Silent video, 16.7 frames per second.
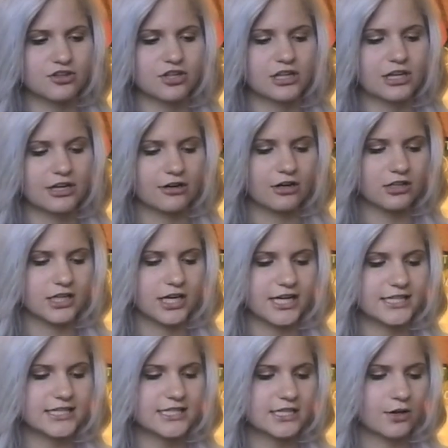the Clairol
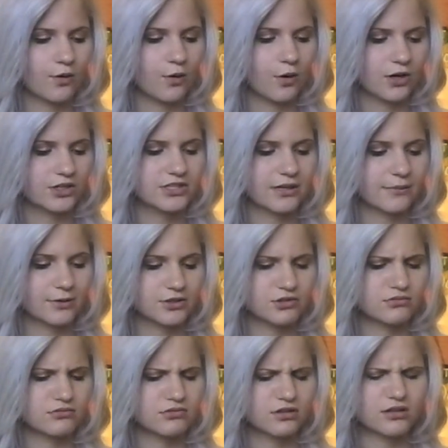Lights or some
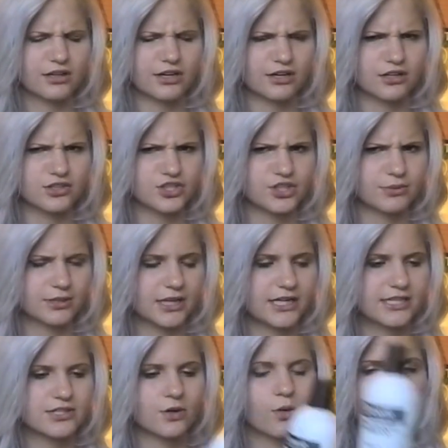Clairol Shimmer
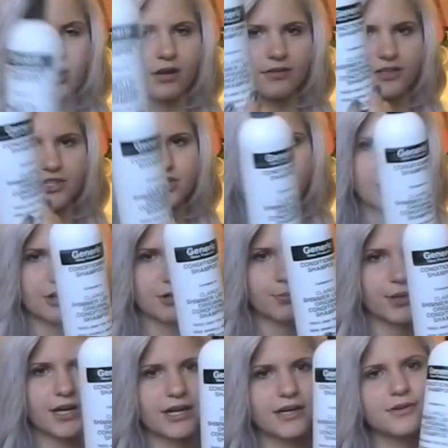Lights or the generic
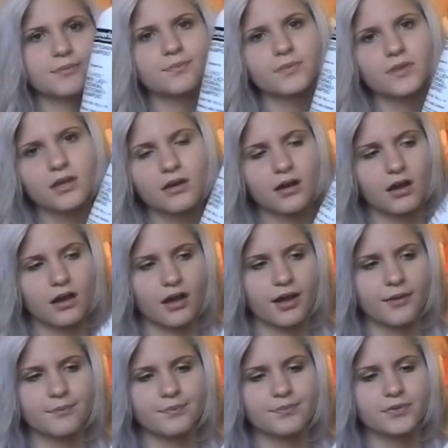brand.
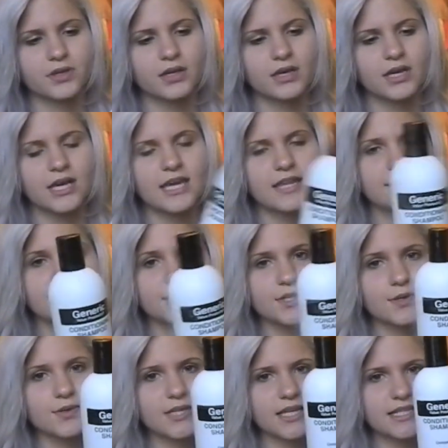This
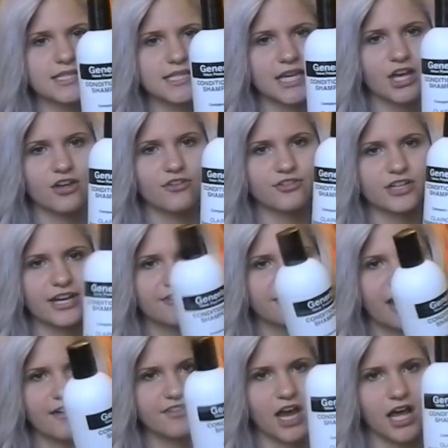goes on sale for like
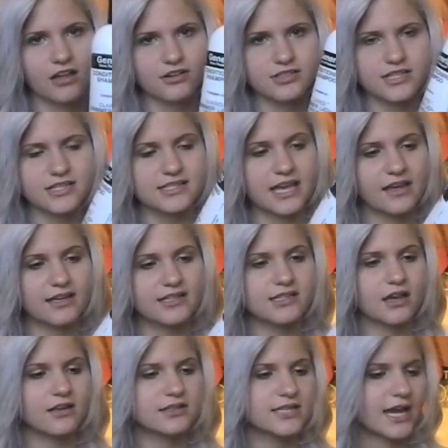$5 at Sally's
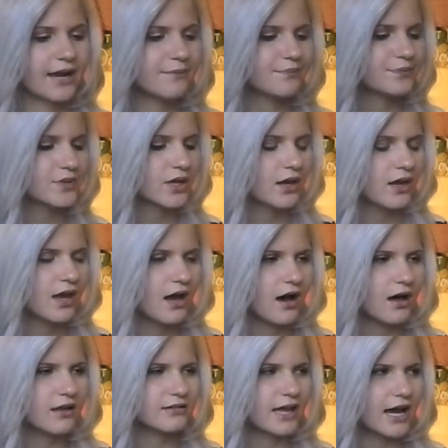all the time.
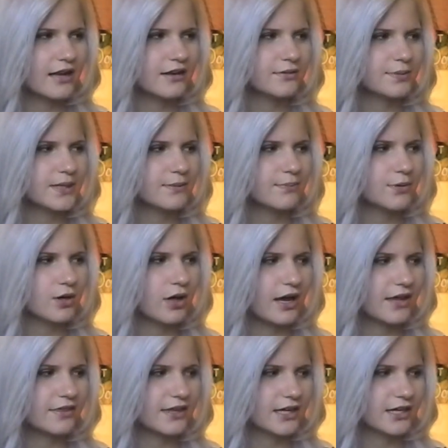A lot of people,
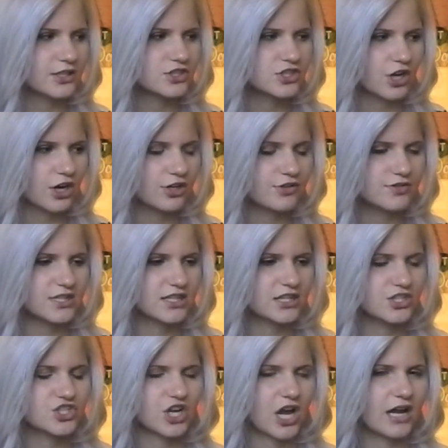I think, start using
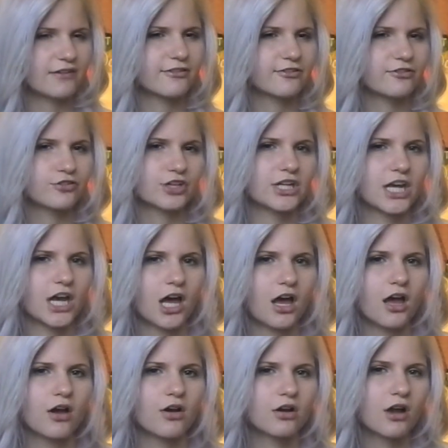the John
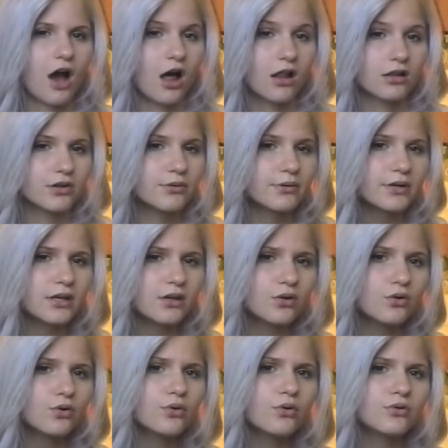Frieda Color
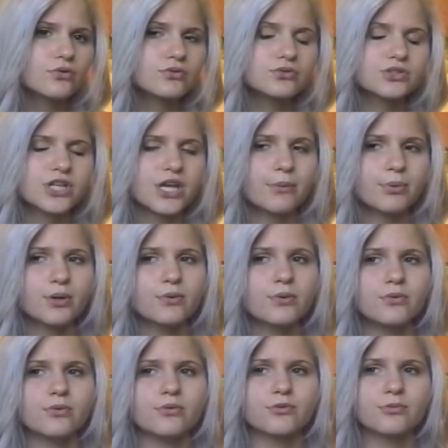Renew shampoo,